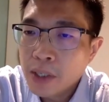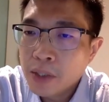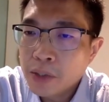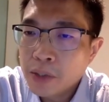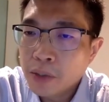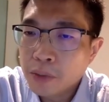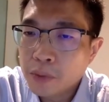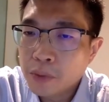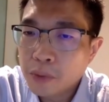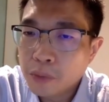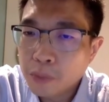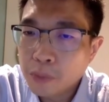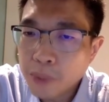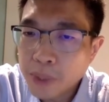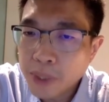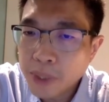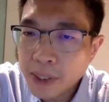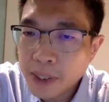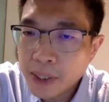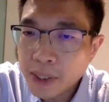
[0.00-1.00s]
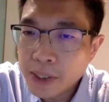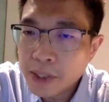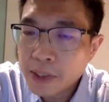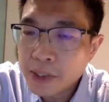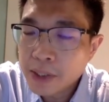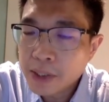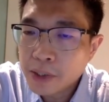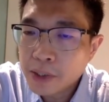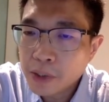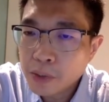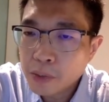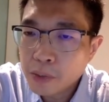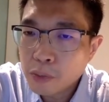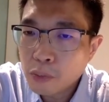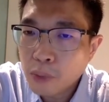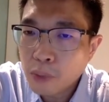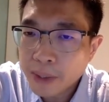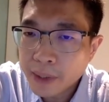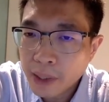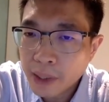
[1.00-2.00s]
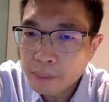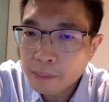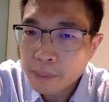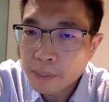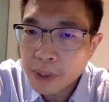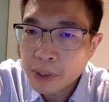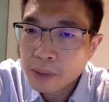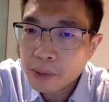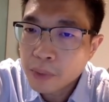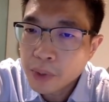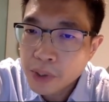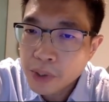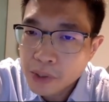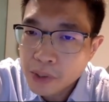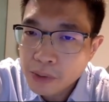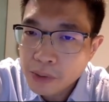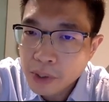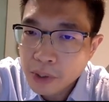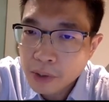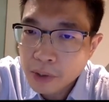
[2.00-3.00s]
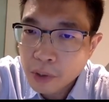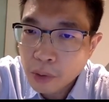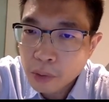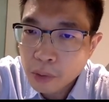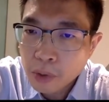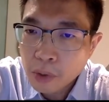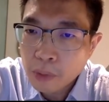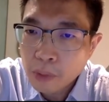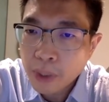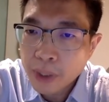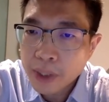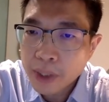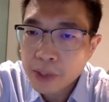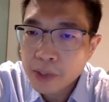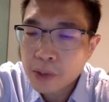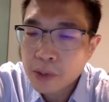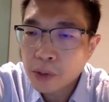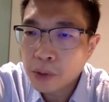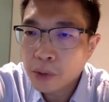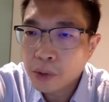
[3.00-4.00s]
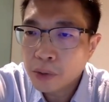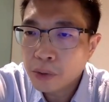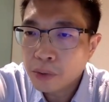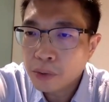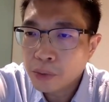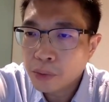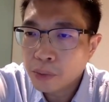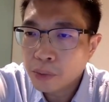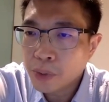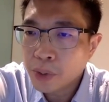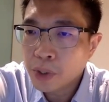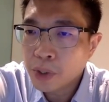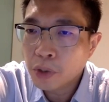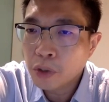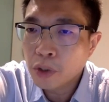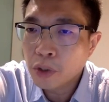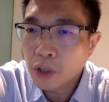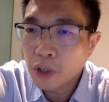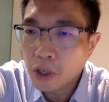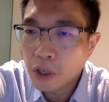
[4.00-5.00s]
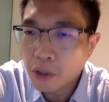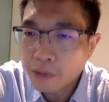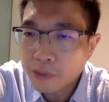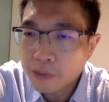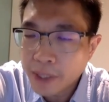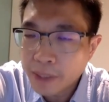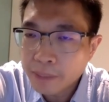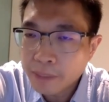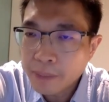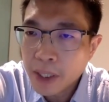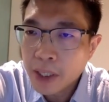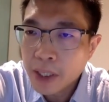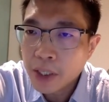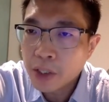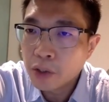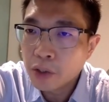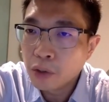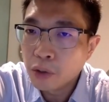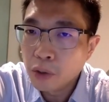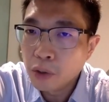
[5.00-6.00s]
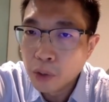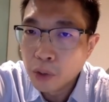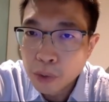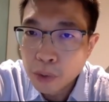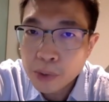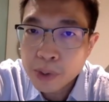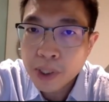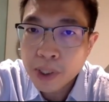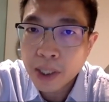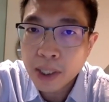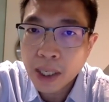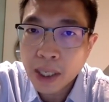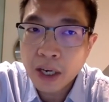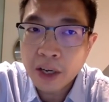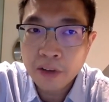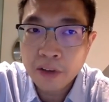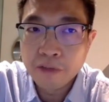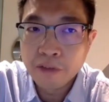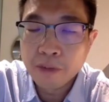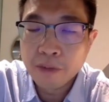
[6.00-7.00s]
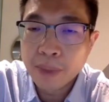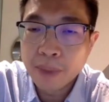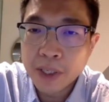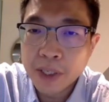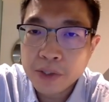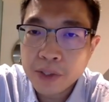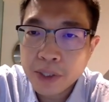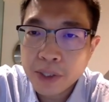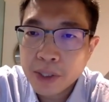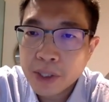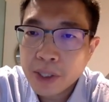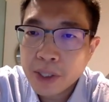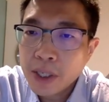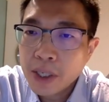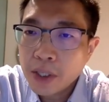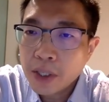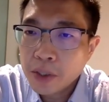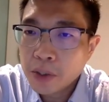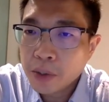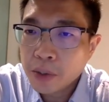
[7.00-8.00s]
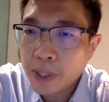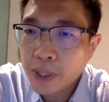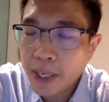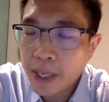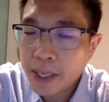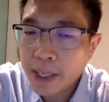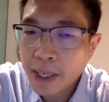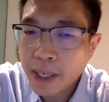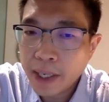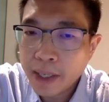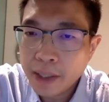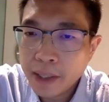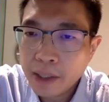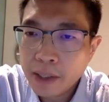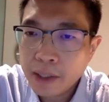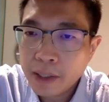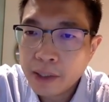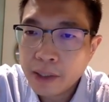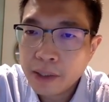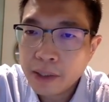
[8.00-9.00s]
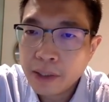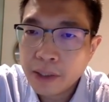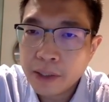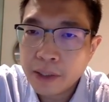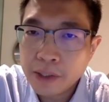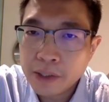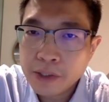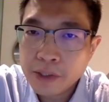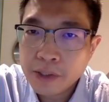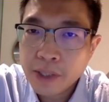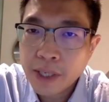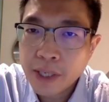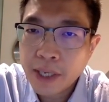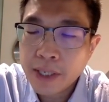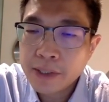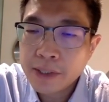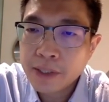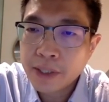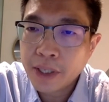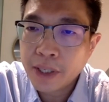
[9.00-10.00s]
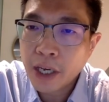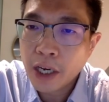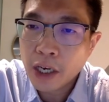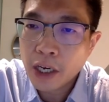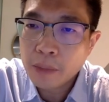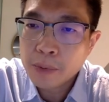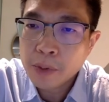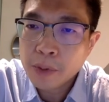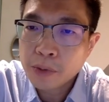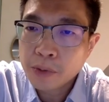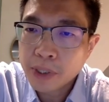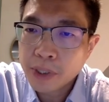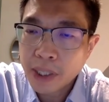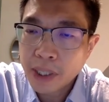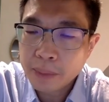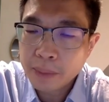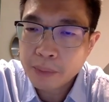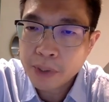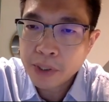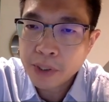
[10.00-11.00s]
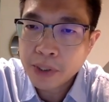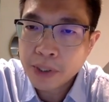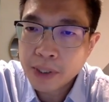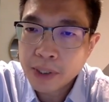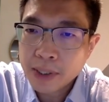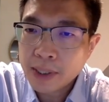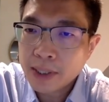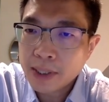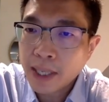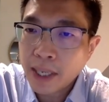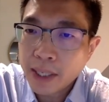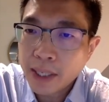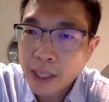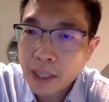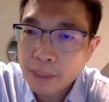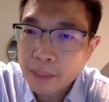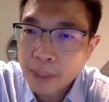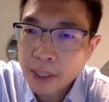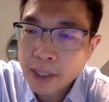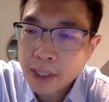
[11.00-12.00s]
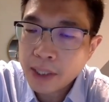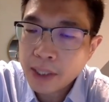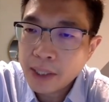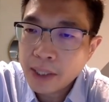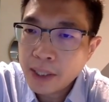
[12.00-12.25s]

So to really just use one number, which is the total weighted score, to record all of them, you lose a lot of information. So the AI here, in this case, it helps you to capture the dynamic